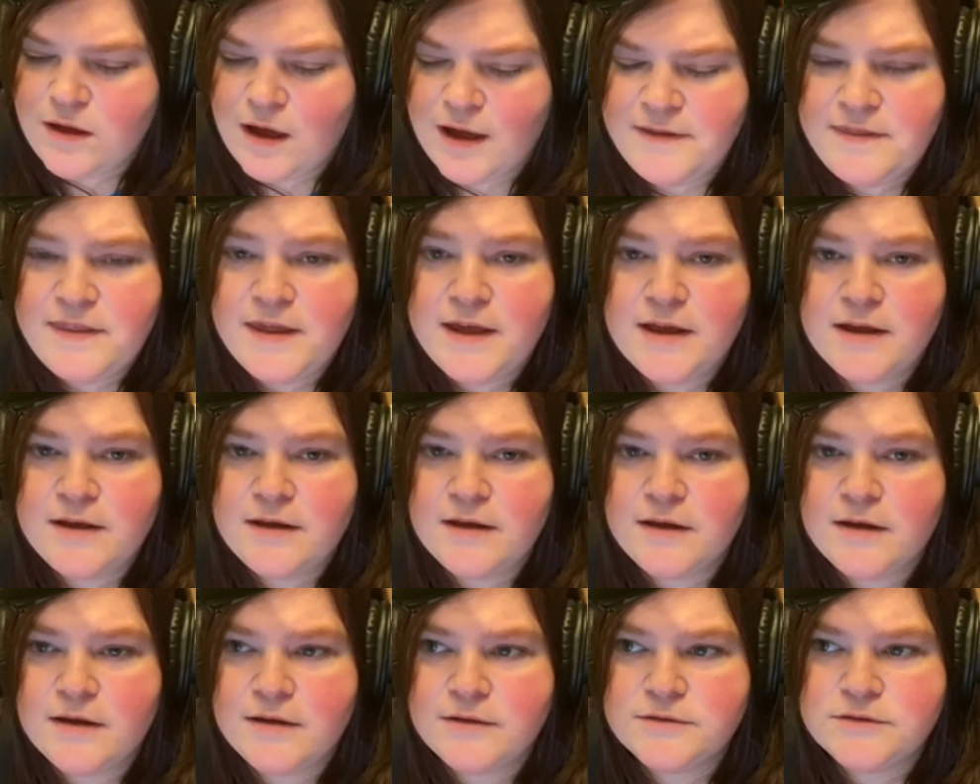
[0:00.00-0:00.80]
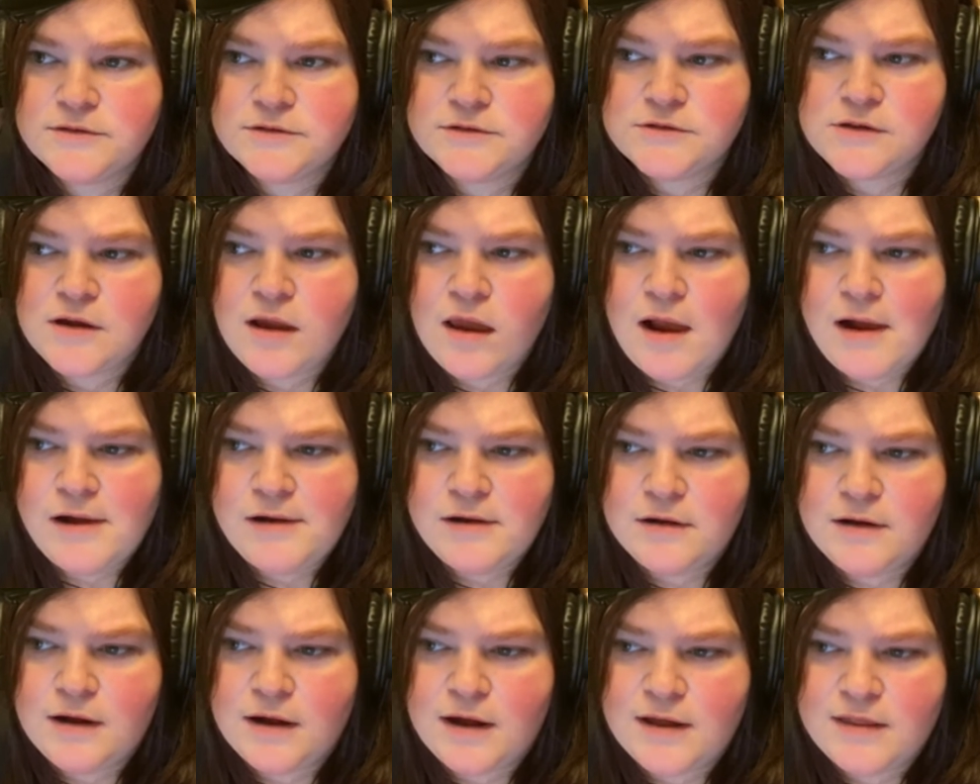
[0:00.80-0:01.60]
I think
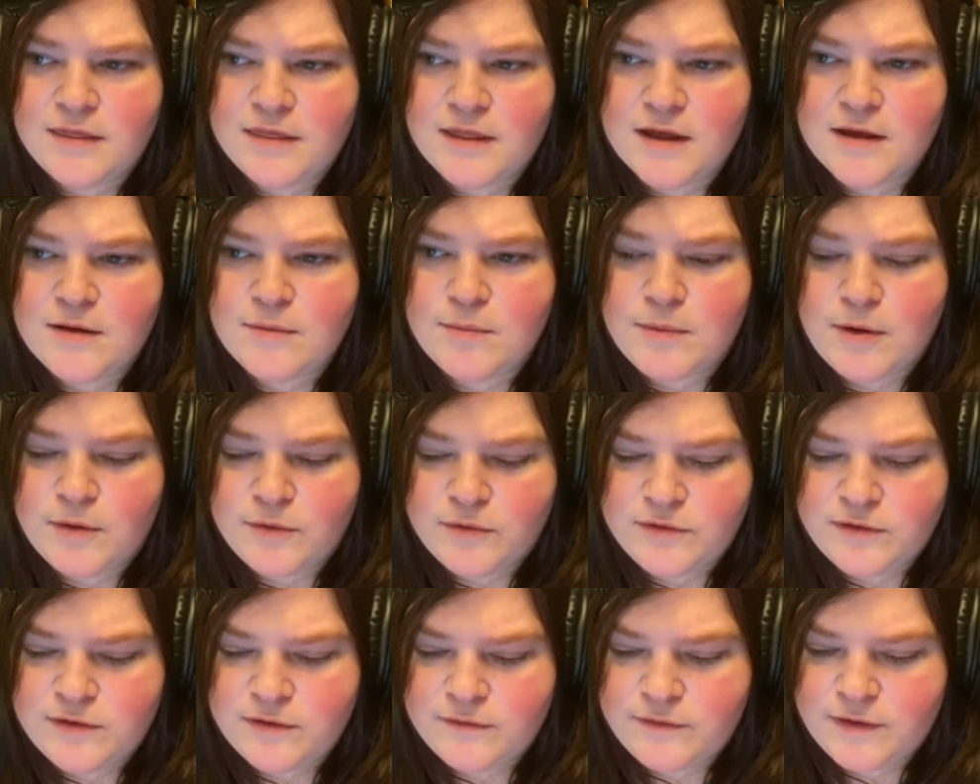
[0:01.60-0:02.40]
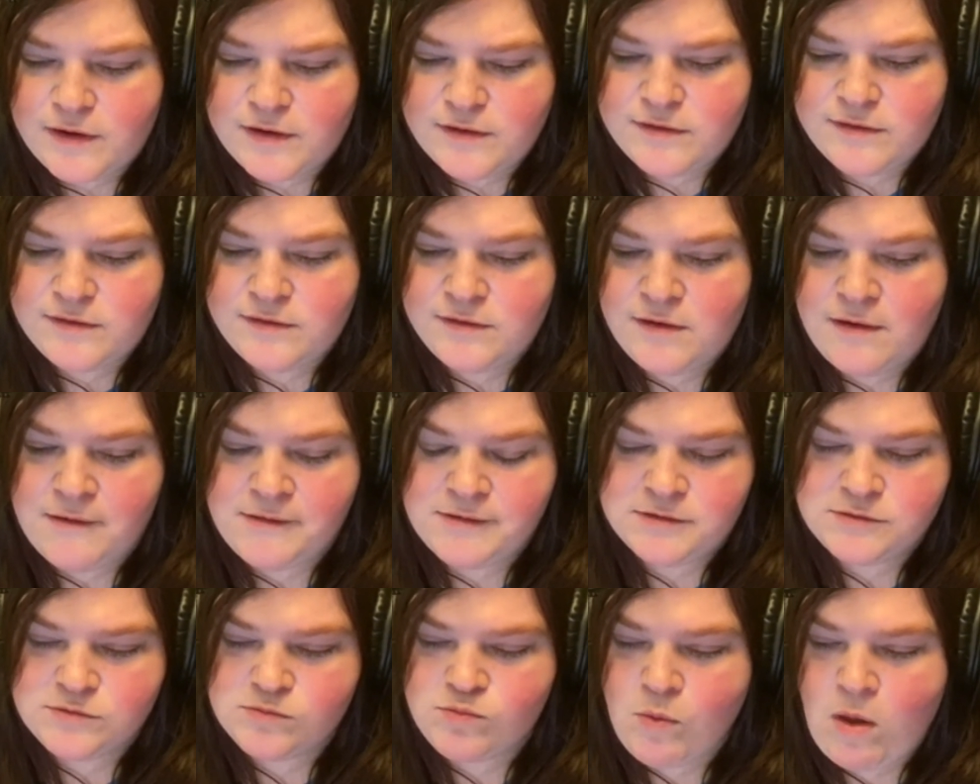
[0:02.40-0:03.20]
most of us
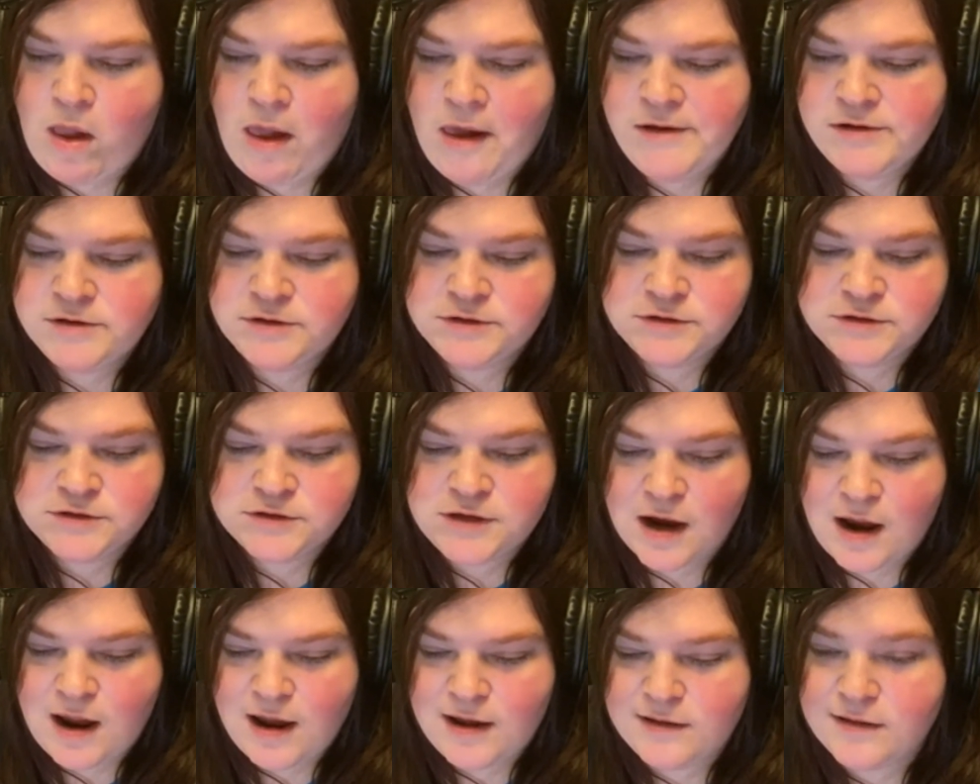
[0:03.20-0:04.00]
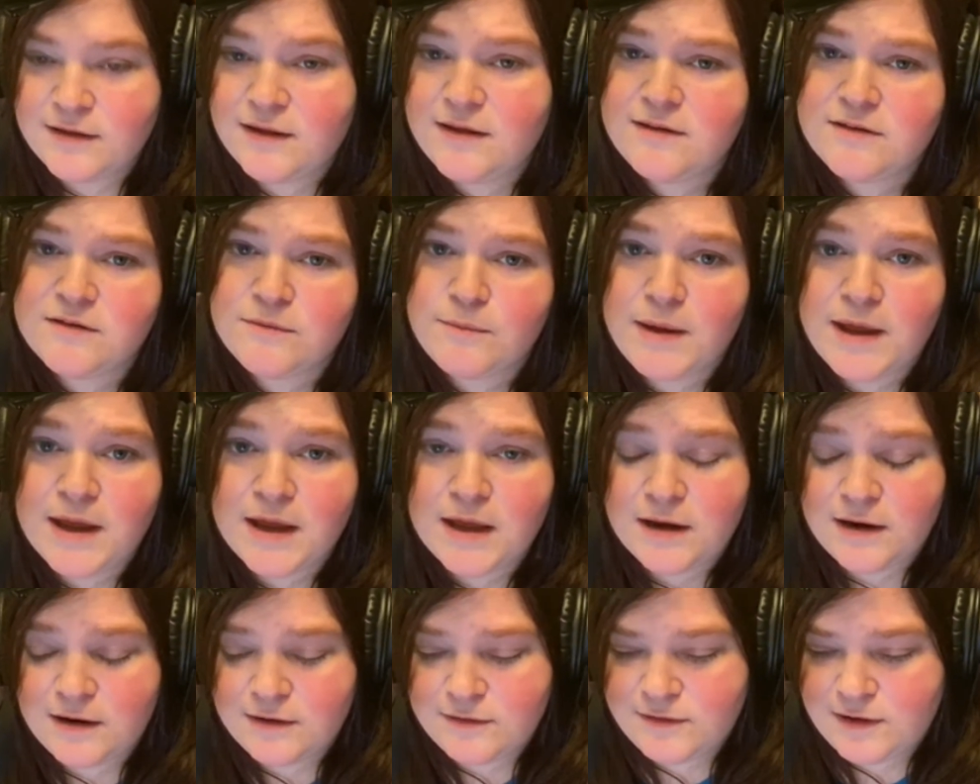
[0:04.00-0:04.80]
at least
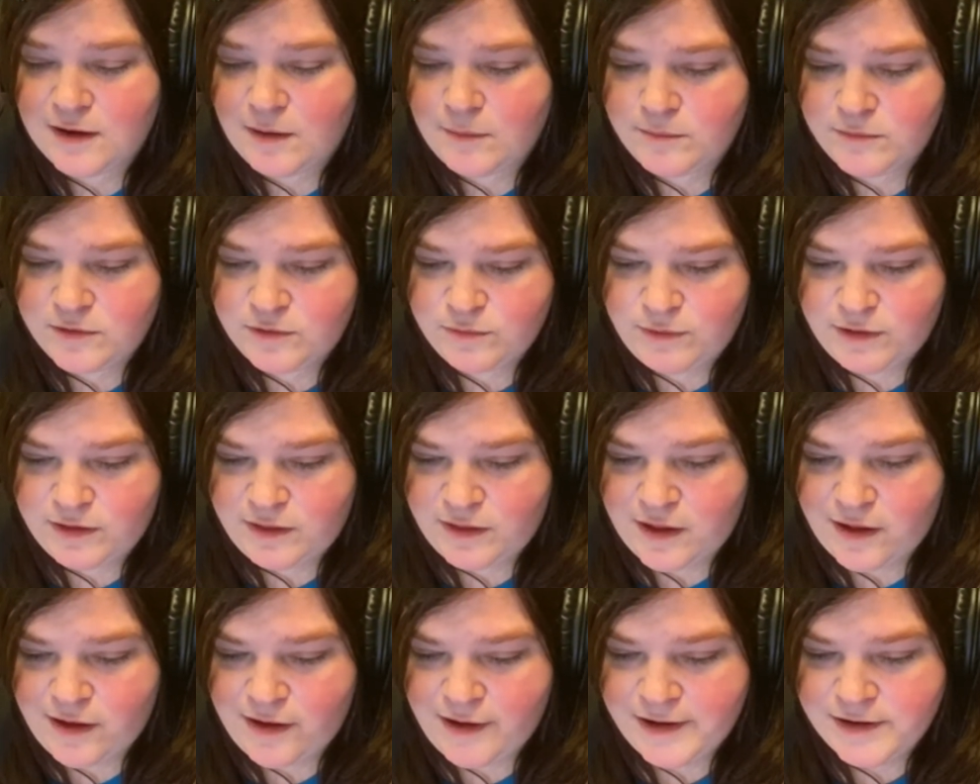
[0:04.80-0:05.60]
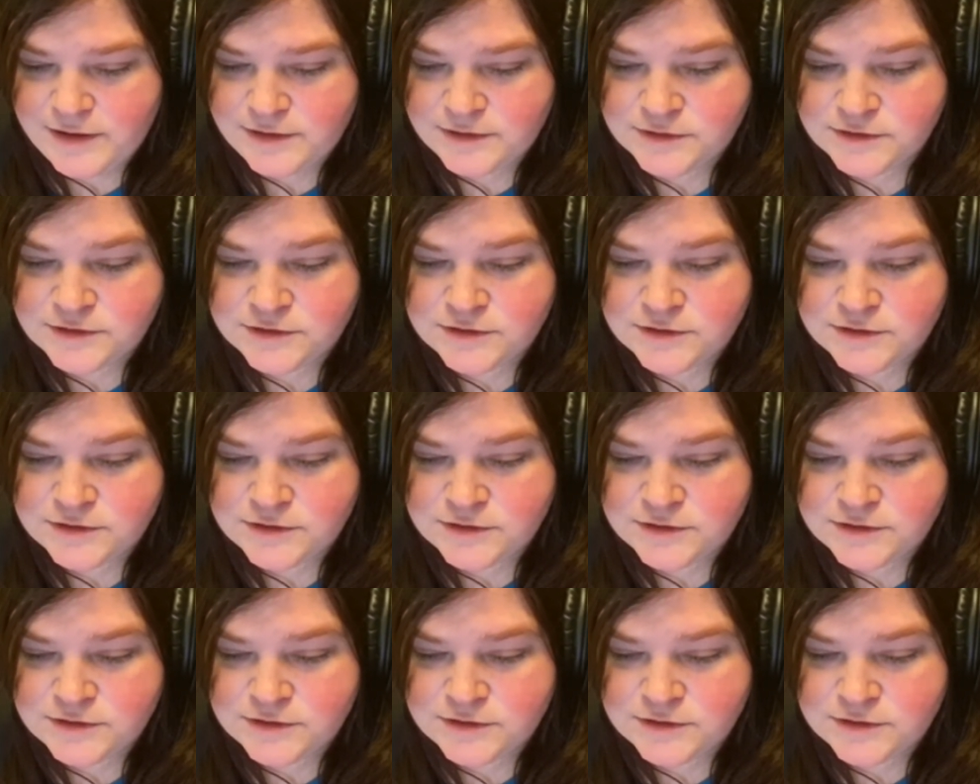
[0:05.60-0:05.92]
make an attempt with that.